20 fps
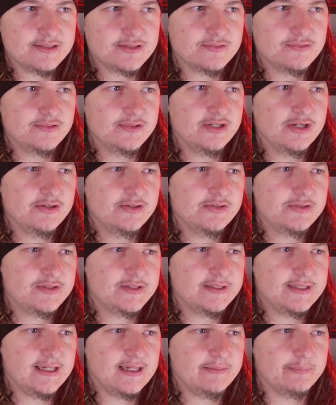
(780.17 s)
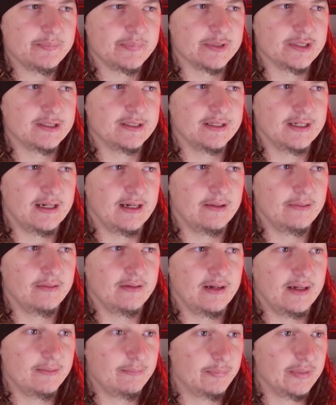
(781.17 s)
or no to that, but
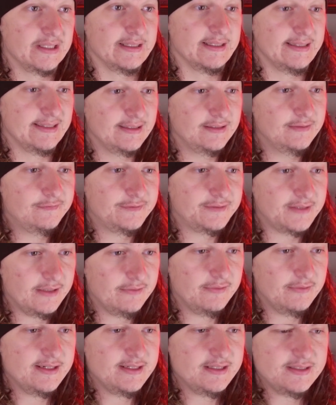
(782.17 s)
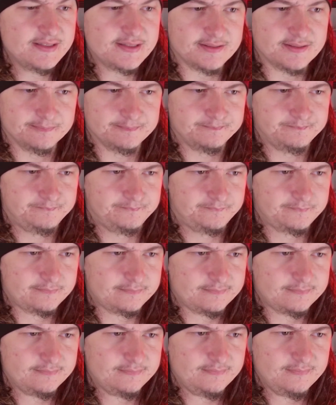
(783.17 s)
I believe there is.
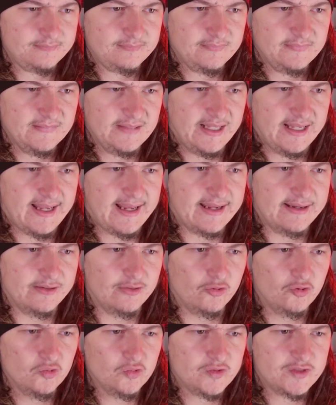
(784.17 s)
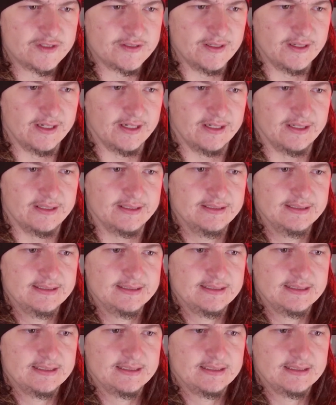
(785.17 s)
And also,
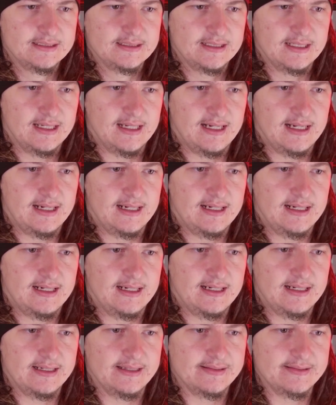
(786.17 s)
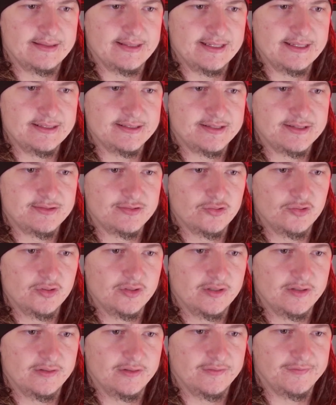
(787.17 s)
these
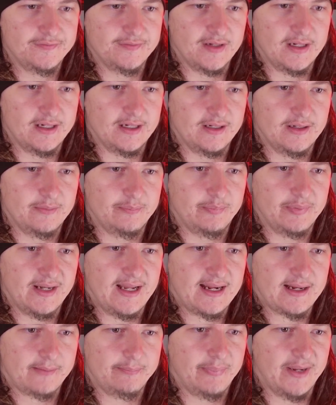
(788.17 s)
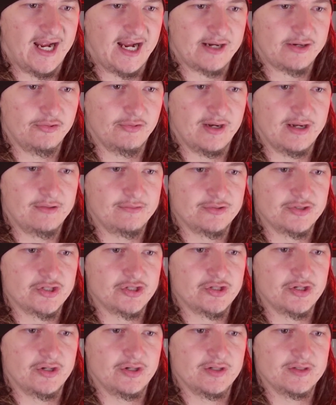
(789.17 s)
sort of black background
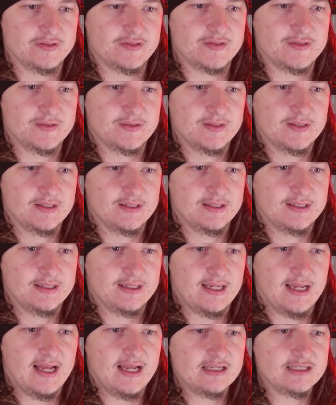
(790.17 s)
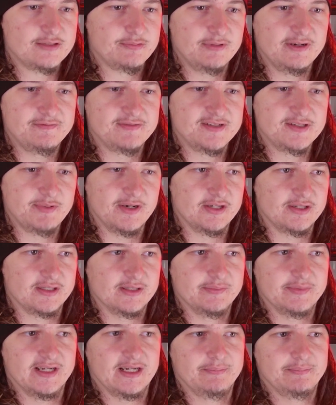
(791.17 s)
shots, as we've
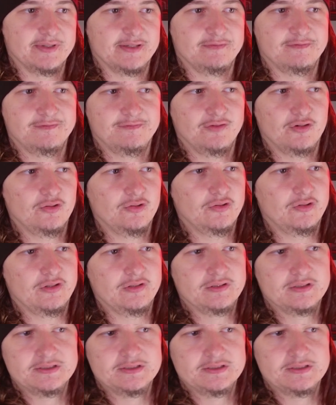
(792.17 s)
spoken about before,